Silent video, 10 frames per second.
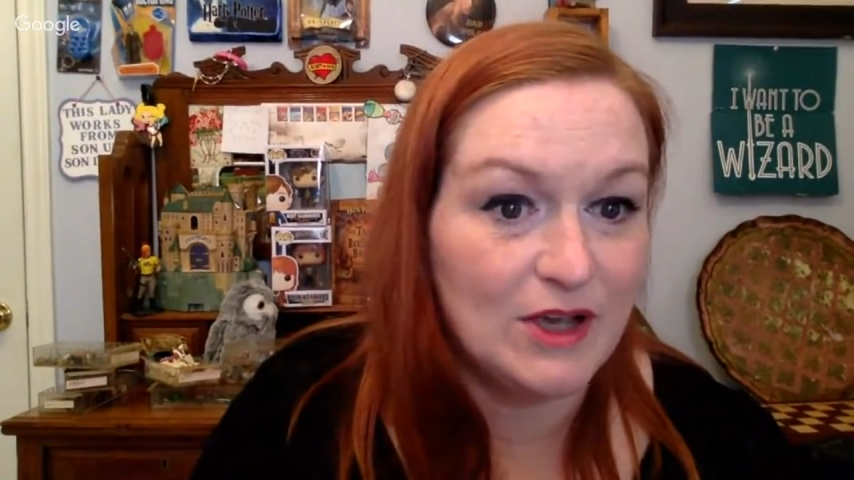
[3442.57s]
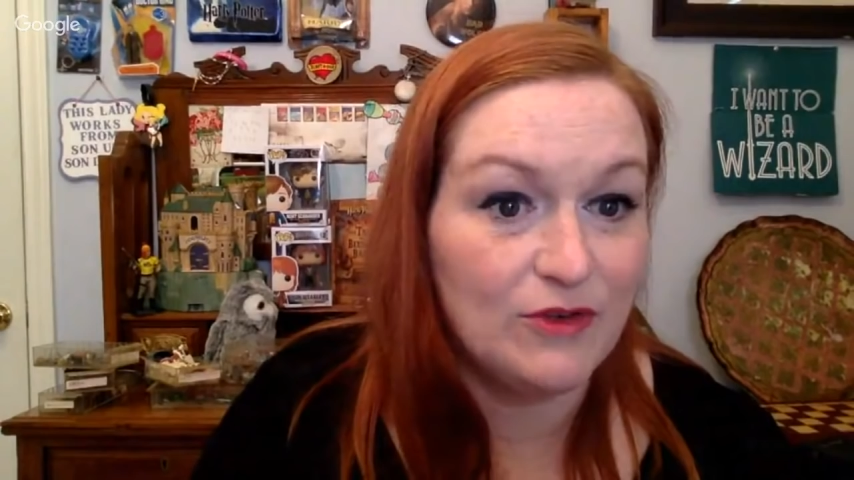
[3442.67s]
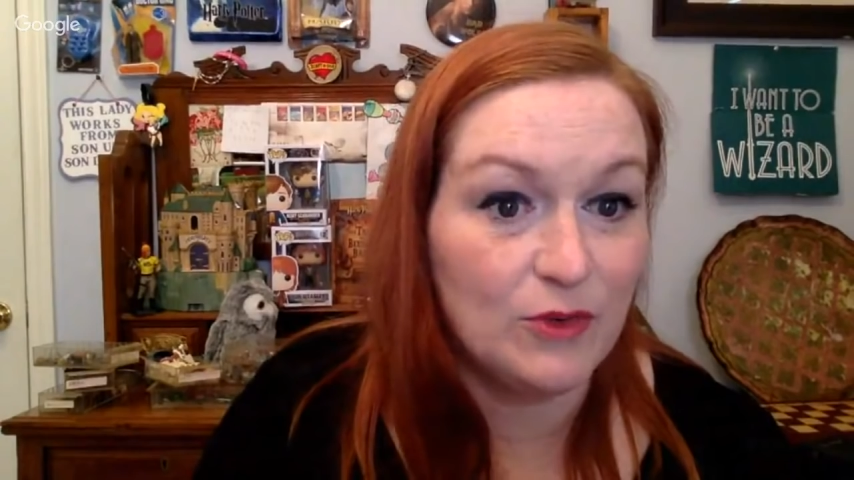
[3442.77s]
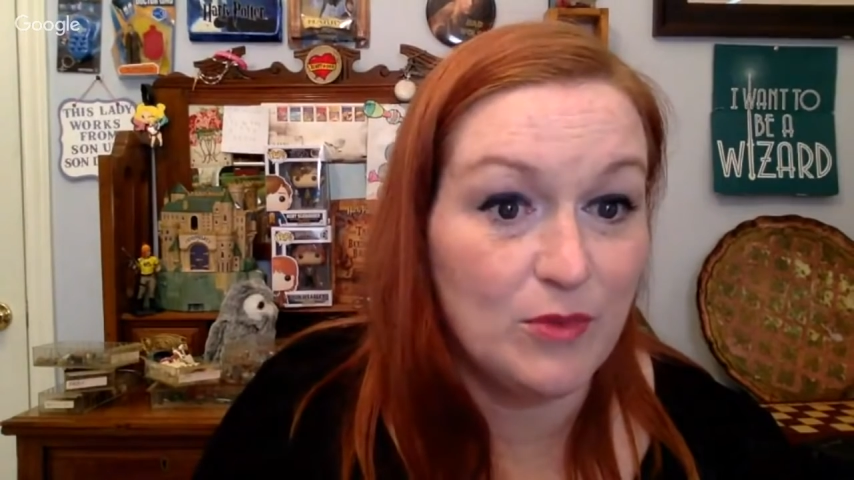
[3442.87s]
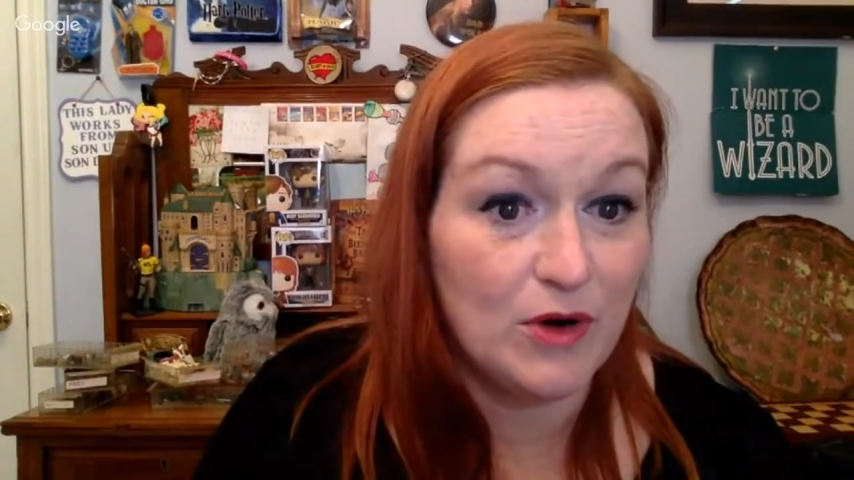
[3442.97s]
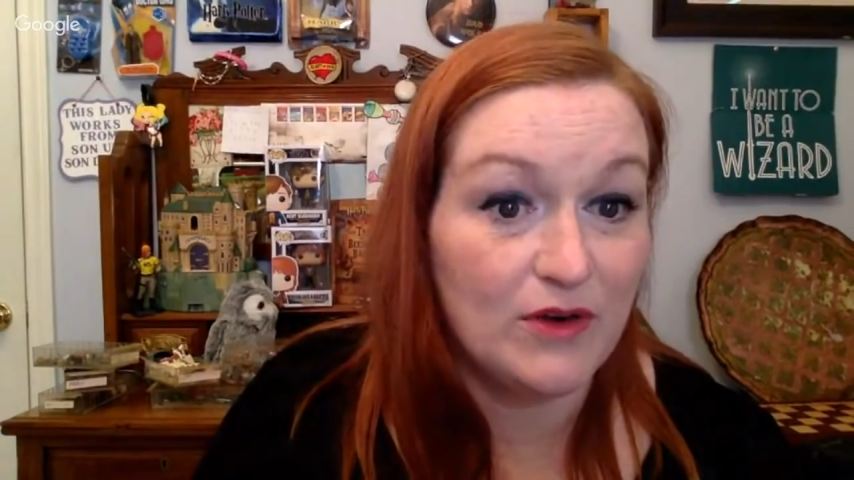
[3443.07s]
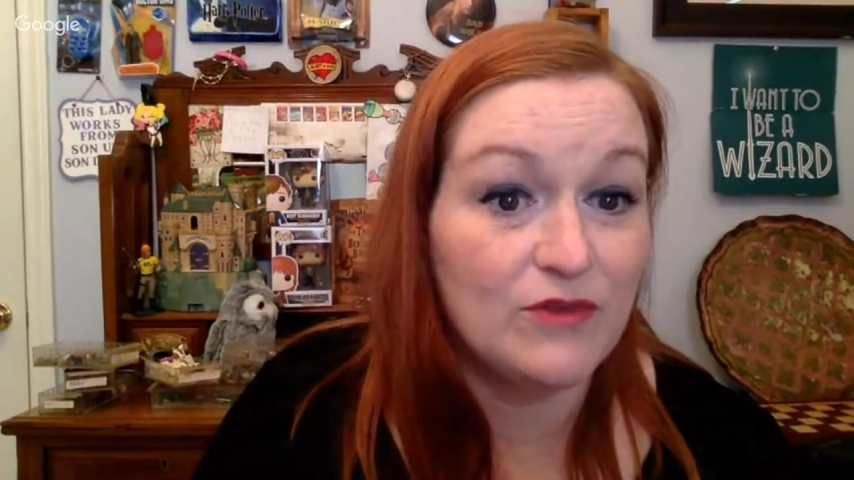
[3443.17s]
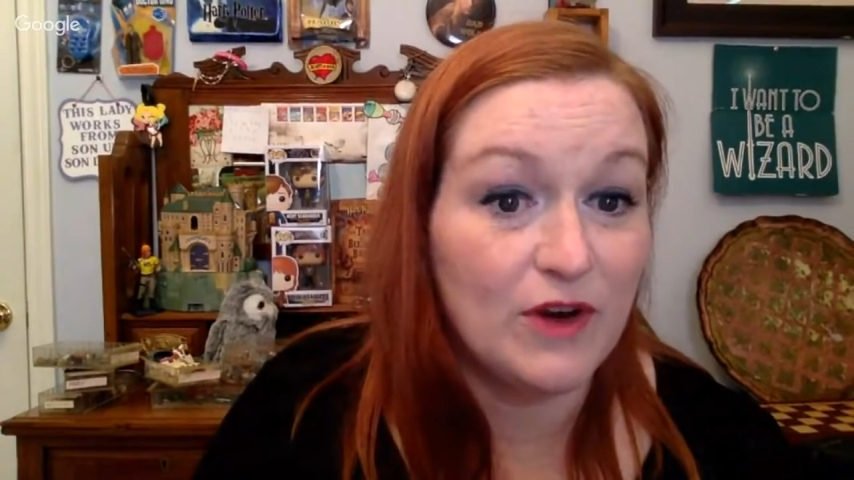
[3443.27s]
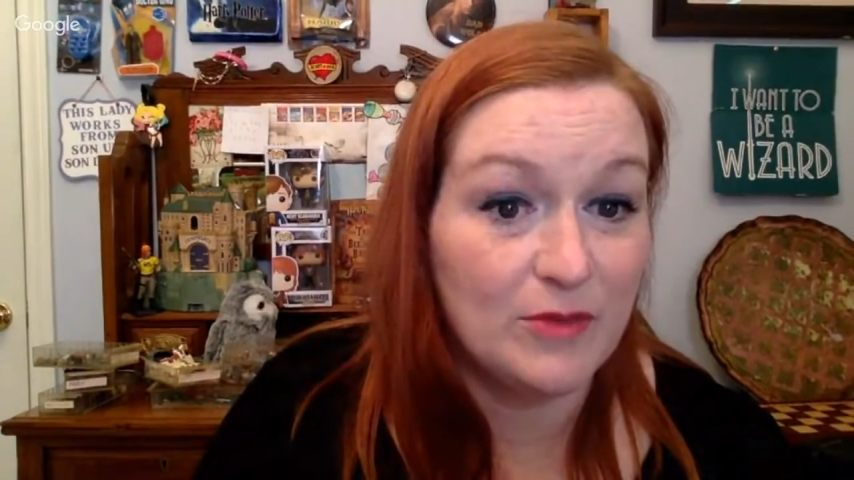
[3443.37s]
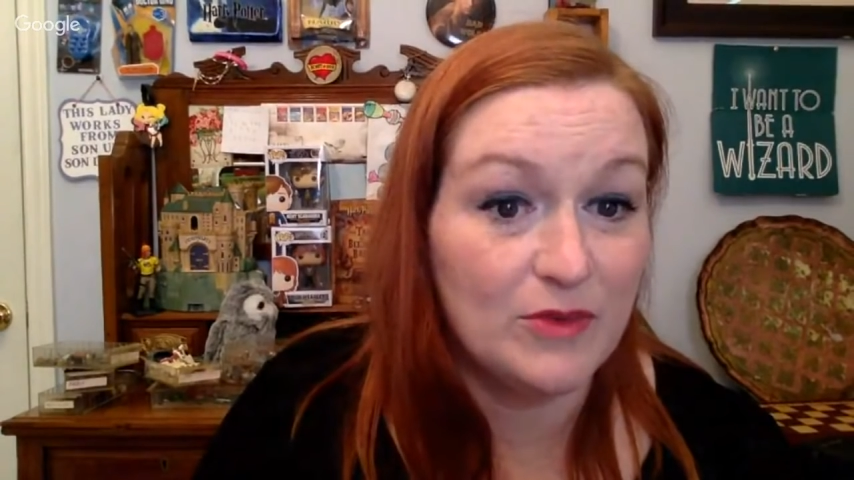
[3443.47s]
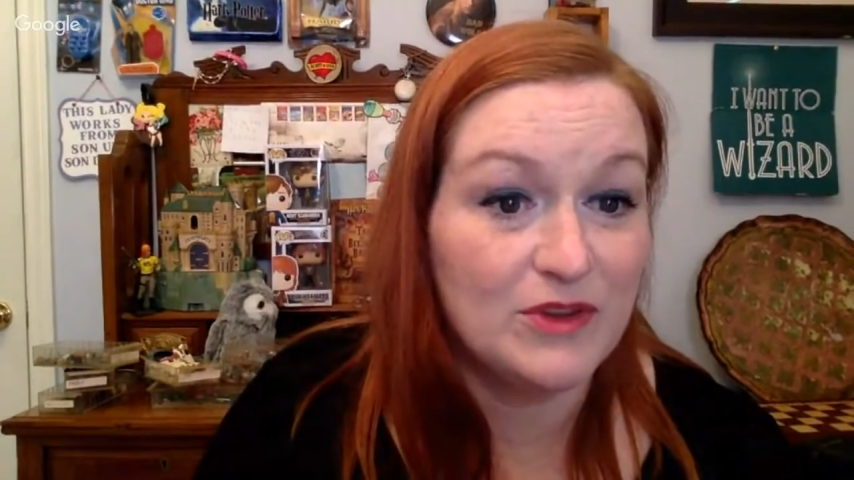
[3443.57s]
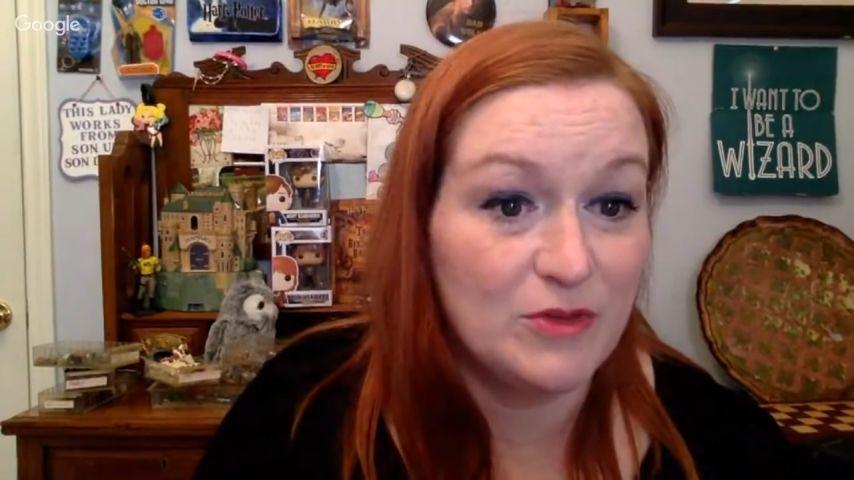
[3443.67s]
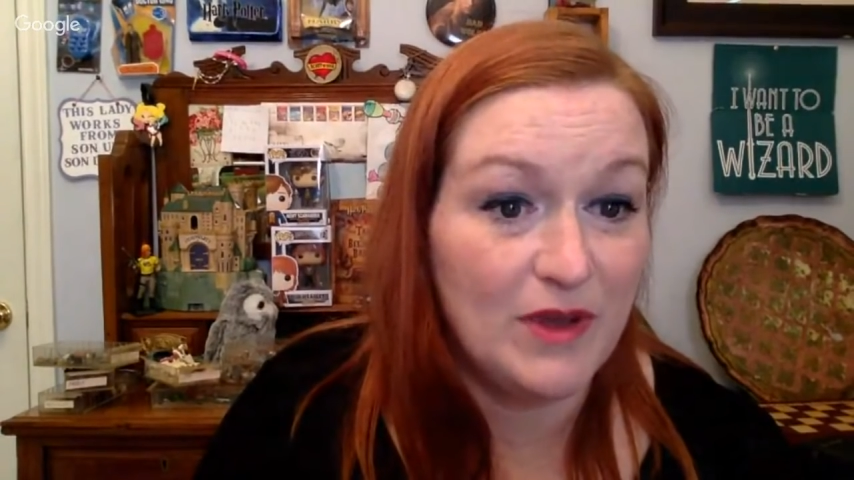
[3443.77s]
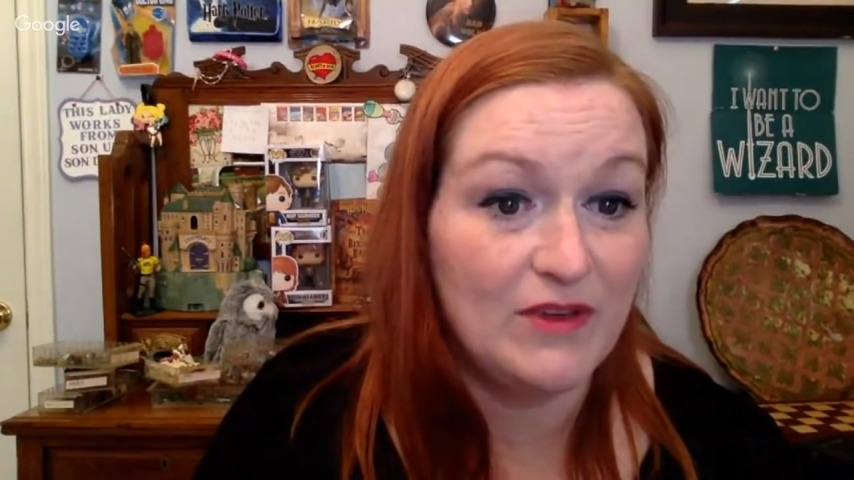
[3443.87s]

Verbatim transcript: for more, far more than you pay.